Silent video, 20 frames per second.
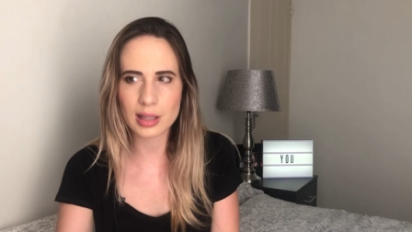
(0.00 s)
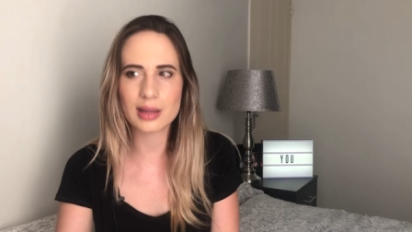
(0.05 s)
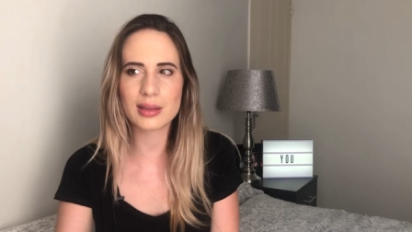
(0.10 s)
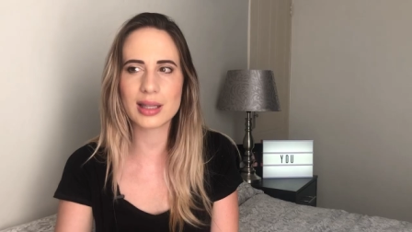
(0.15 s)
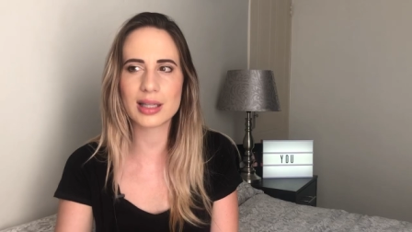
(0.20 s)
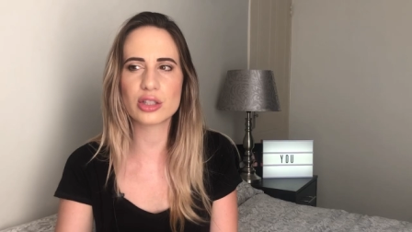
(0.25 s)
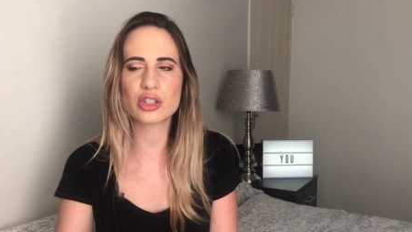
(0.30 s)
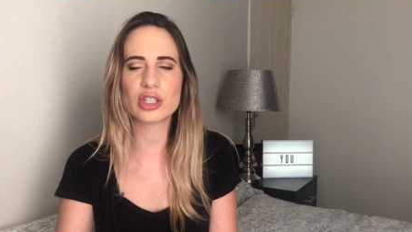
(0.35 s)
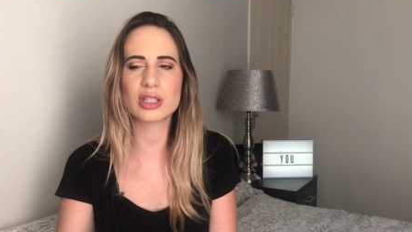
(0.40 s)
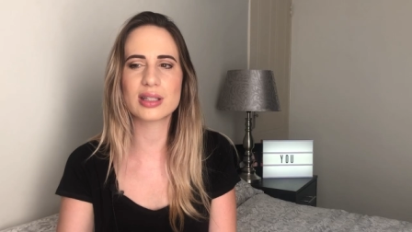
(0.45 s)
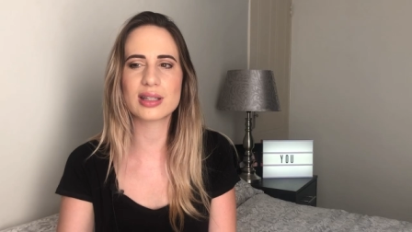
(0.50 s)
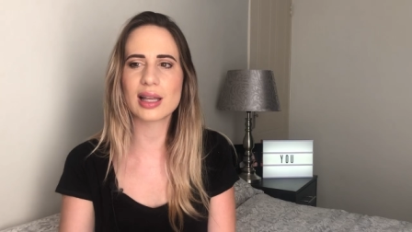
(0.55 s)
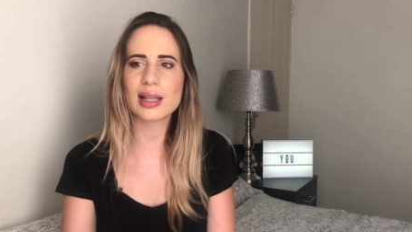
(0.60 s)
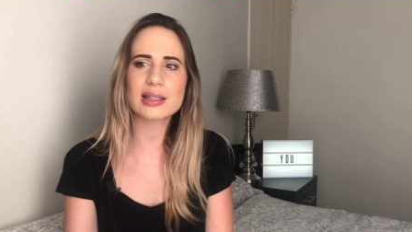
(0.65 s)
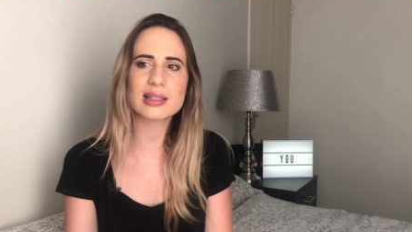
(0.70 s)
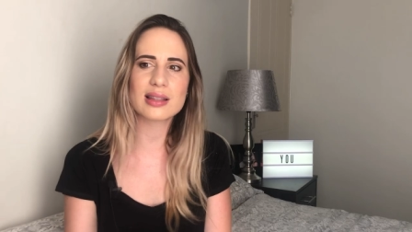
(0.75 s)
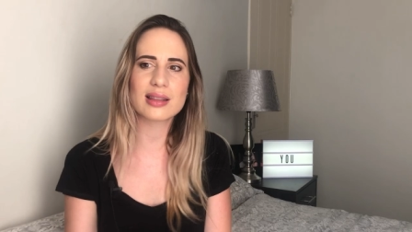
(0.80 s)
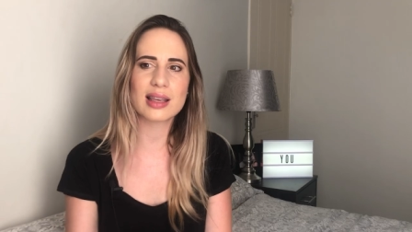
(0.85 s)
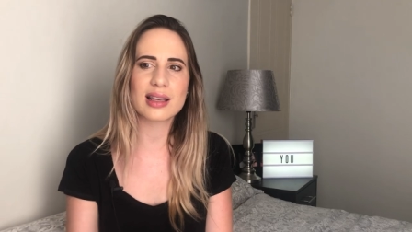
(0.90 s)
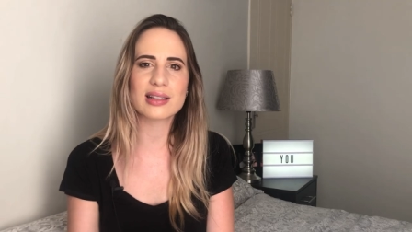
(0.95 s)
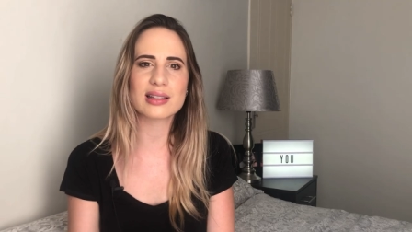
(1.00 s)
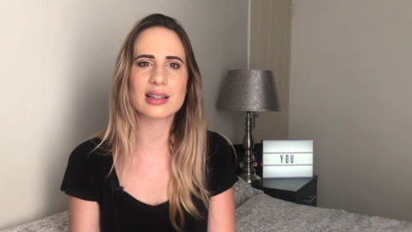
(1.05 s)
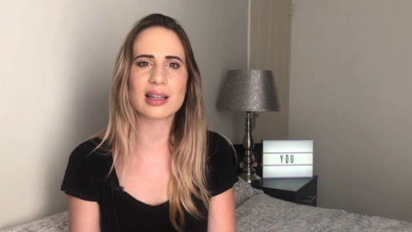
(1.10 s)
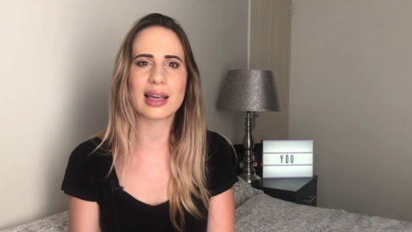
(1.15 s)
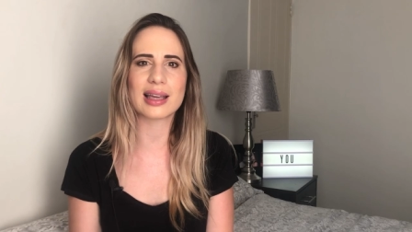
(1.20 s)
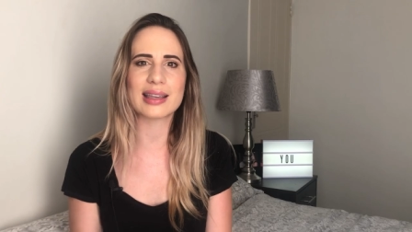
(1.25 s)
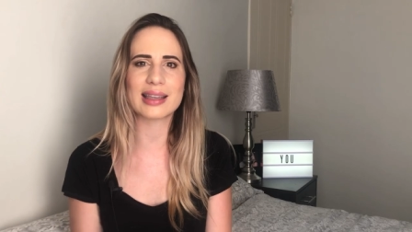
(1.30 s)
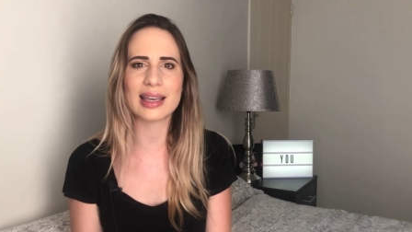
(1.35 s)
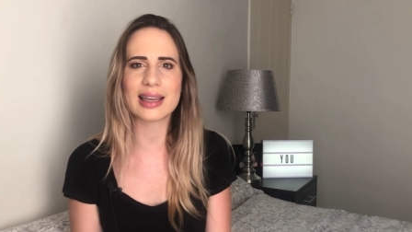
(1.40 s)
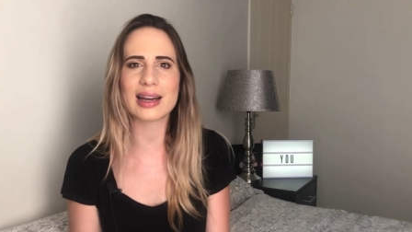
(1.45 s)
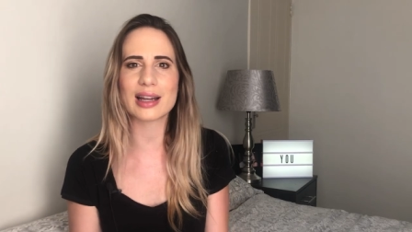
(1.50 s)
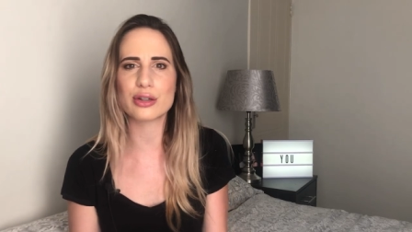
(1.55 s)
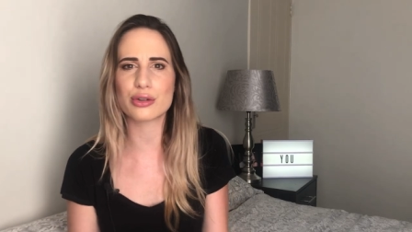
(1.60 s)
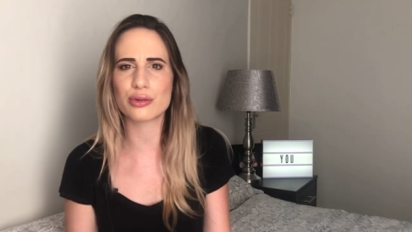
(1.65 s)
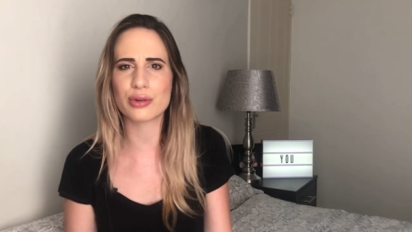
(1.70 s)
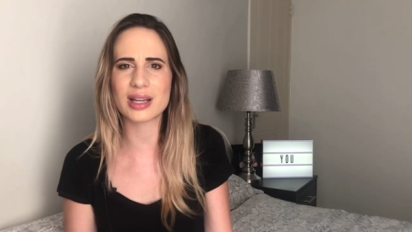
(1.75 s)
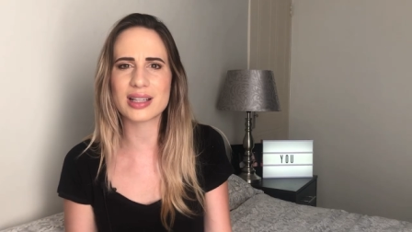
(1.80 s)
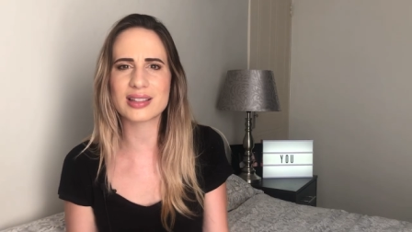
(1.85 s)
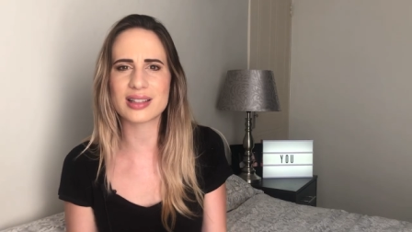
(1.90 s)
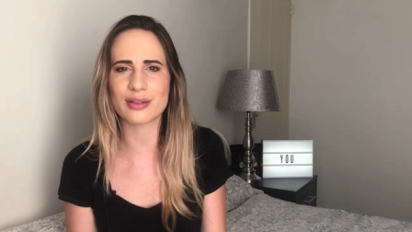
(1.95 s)
And then she does things like get
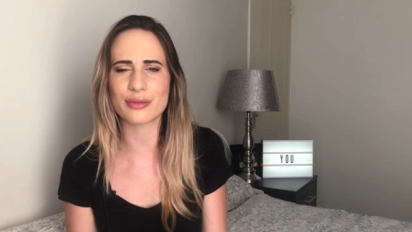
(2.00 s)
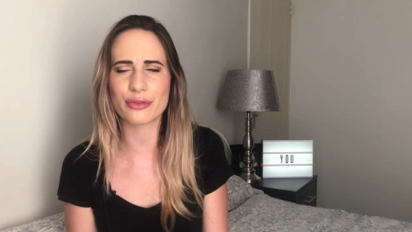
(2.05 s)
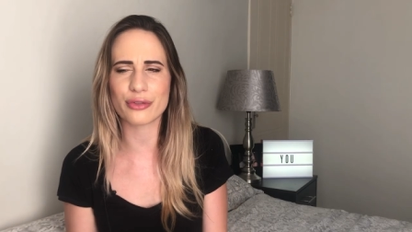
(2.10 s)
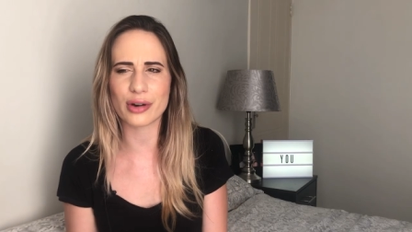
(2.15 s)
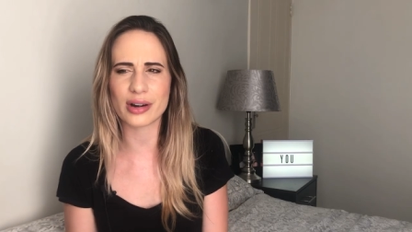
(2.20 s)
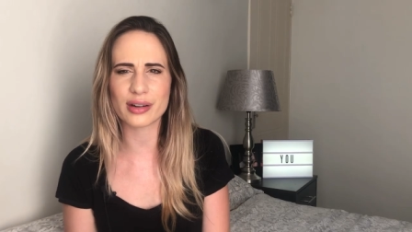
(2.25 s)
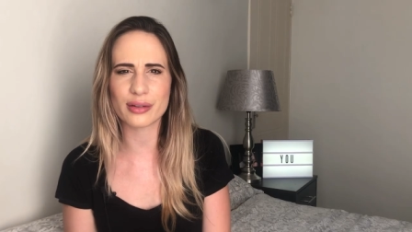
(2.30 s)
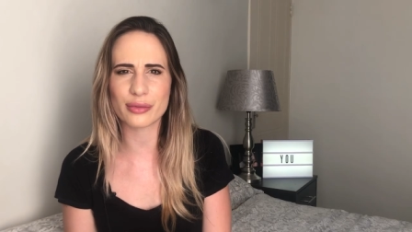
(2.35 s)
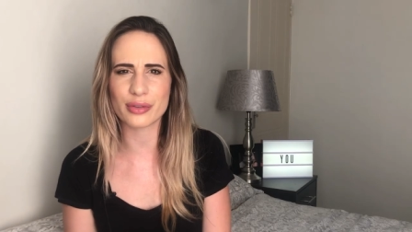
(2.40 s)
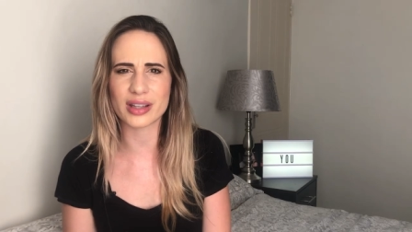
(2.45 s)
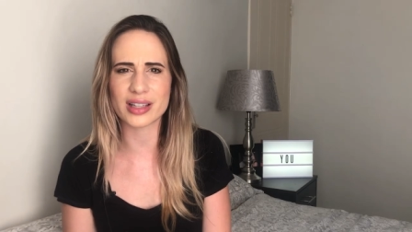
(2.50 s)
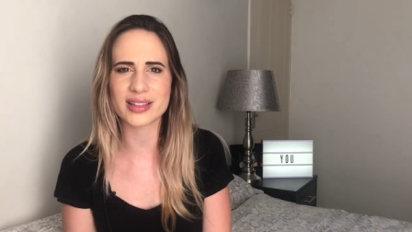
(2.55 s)
undressed in front of